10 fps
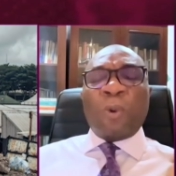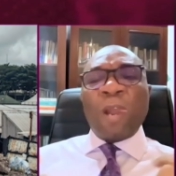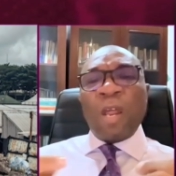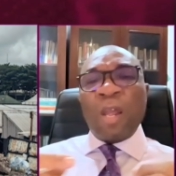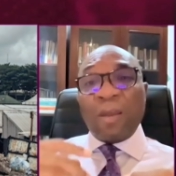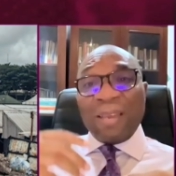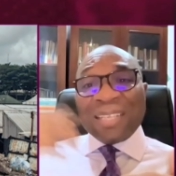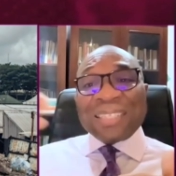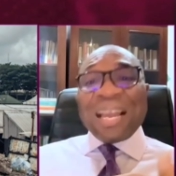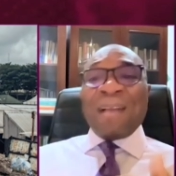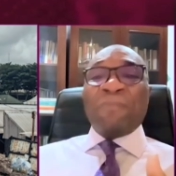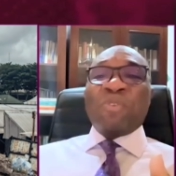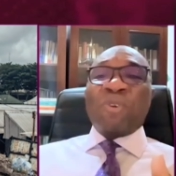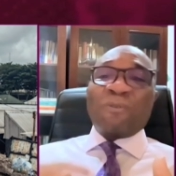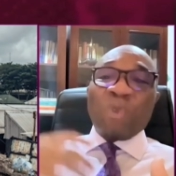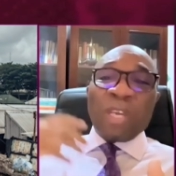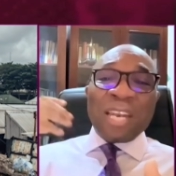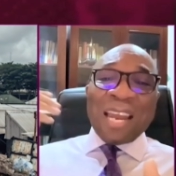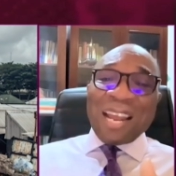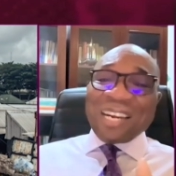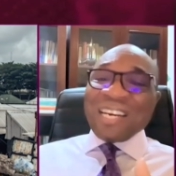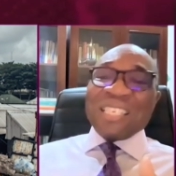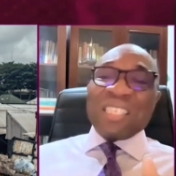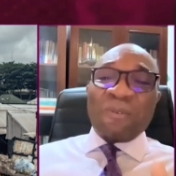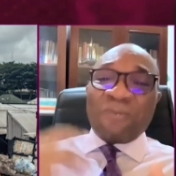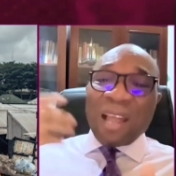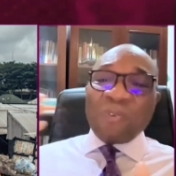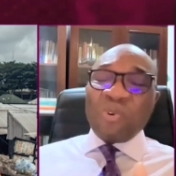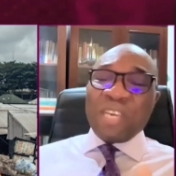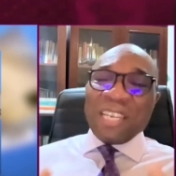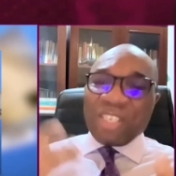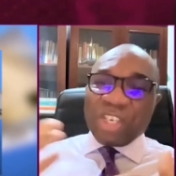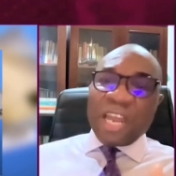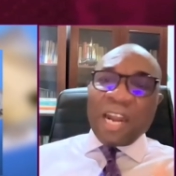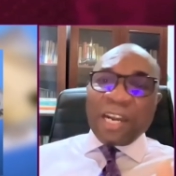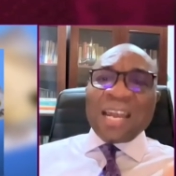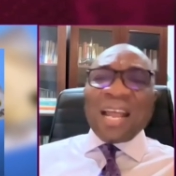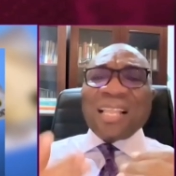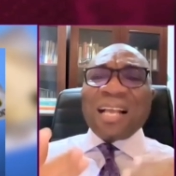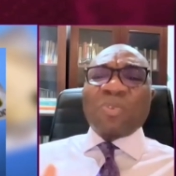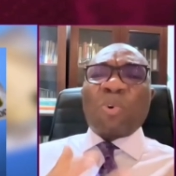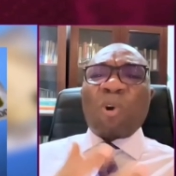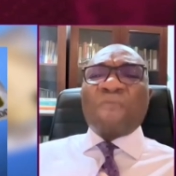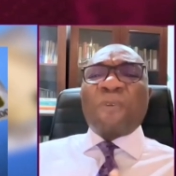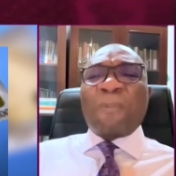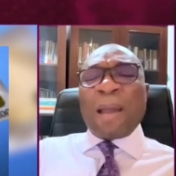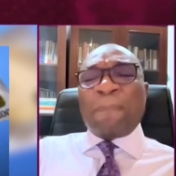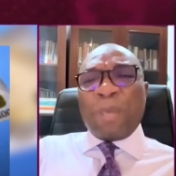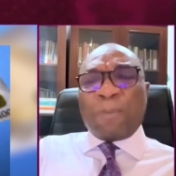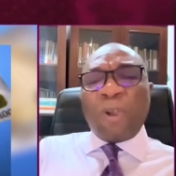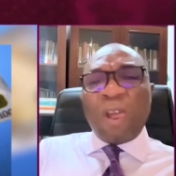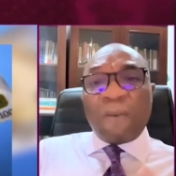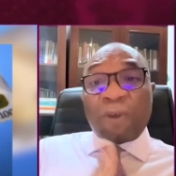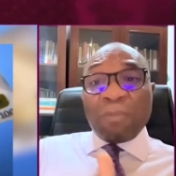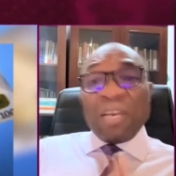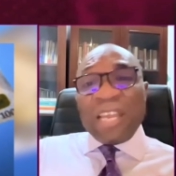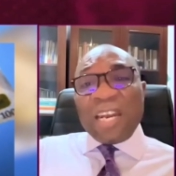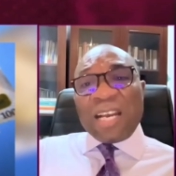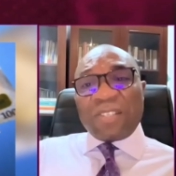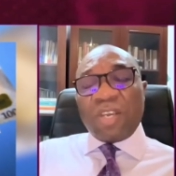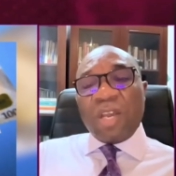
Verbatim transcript: our people in terms of doing an aggressive value re-engineering. And that has to come from our people, from